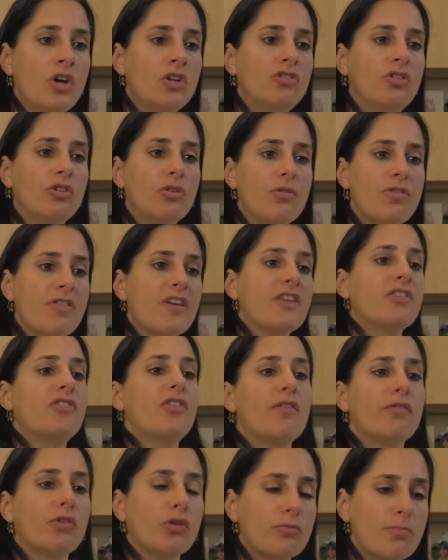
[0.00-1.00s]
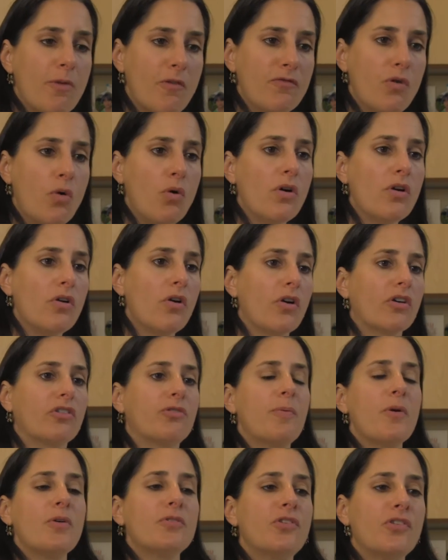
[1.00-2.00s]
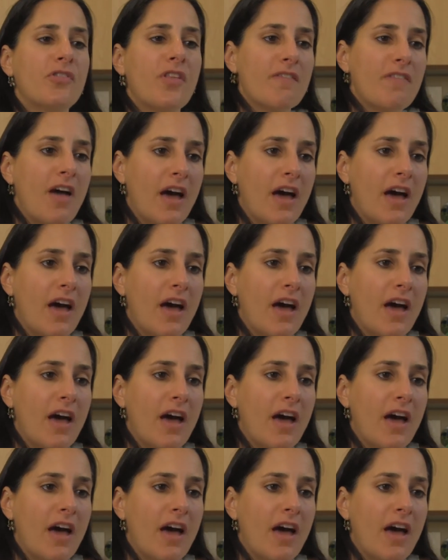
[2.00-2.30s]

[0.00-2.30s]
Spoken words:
to things they've learned before or experiences they've